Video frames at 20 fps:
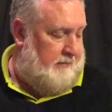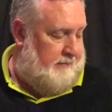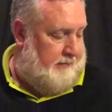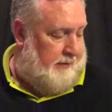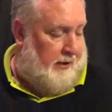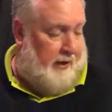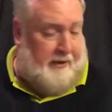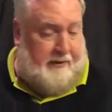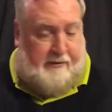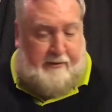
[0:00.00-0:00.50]

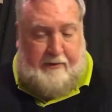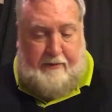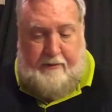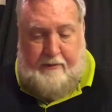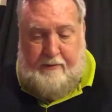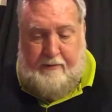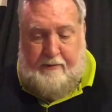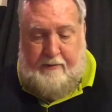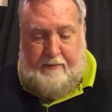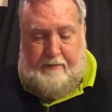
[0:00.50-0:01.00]
But
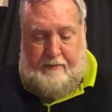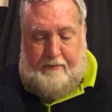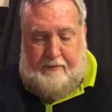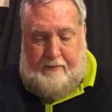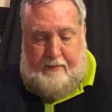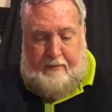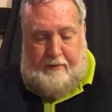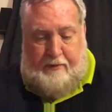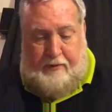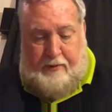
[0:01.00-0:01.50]

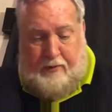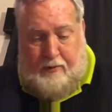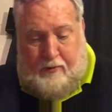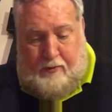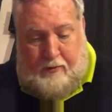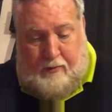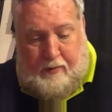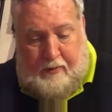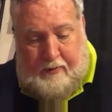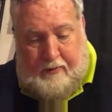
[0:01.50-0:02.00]

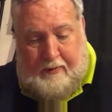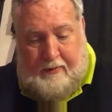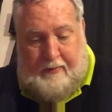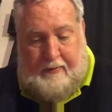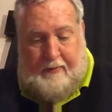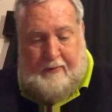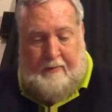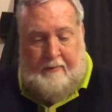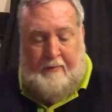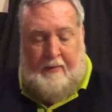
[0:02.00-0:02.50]
you
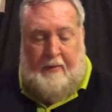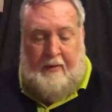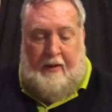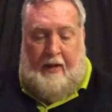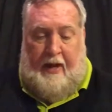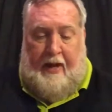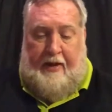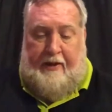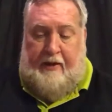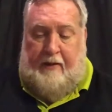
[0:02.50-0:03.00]

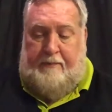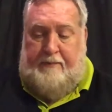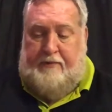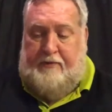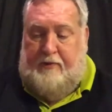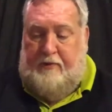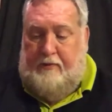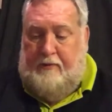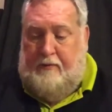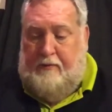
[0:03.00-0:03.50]
and up
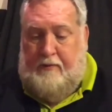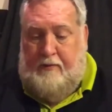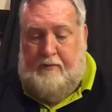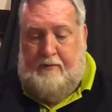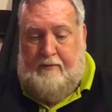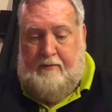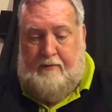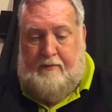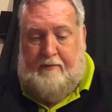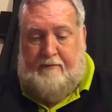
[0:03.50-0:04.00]
to
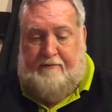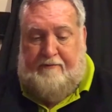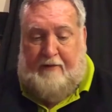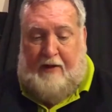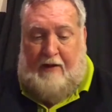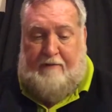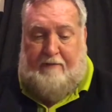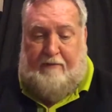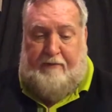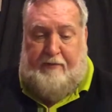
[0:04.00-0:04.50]

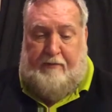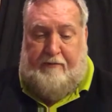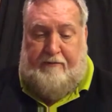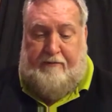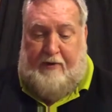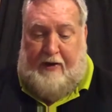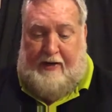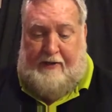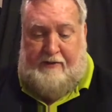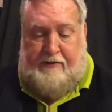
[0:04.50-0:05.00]
5 of your
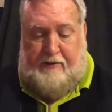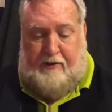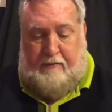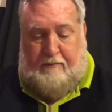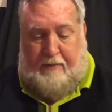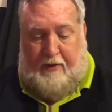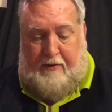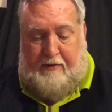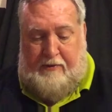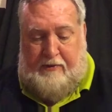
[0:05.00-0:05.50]
friends, 6
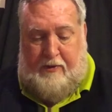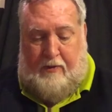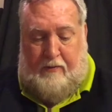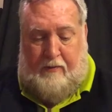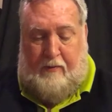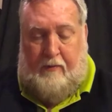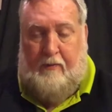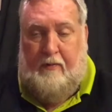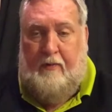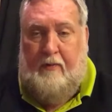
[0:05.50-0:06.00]
players
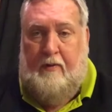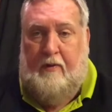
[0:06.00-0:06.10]
total,